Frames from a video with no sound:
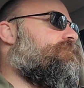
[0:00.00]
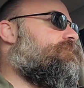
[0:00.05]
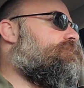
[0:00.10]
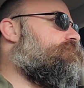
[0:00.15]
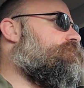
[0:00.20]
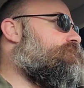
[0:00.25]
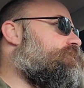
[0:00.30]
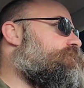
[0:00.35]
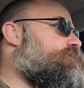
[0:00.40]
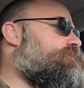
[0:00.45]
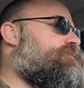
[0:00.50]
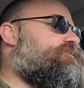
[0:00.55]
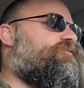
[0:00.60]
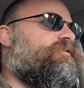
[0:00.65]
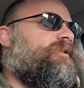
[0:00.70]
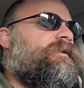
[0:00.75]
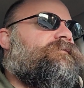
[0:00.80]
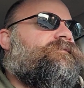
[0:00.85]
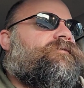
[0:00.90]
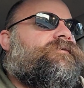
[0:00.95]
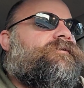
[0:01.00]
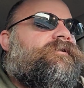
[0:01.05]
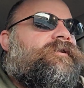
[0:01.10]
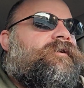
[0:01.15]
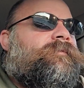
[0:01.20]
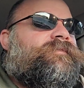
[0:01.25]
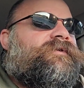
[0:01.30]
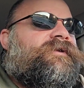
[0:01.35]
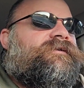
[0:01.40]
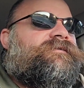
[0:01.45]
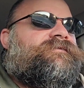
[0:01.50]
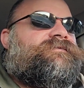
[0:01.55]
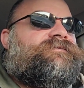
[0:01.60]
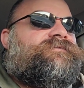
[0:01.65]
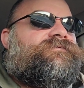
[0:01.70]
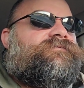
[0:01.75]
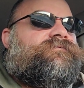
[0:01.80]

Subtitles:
these graphical updates,